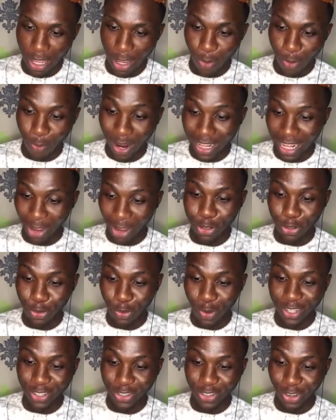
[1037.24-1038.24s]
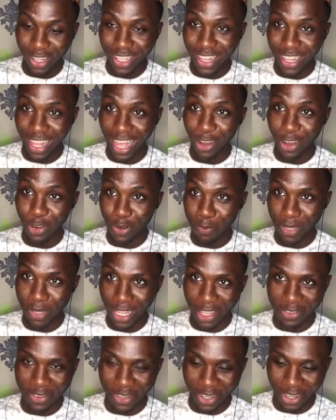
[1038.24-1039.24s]
while I was questioning her good
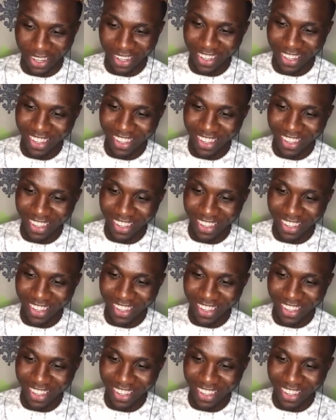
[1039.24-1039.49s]
behavior.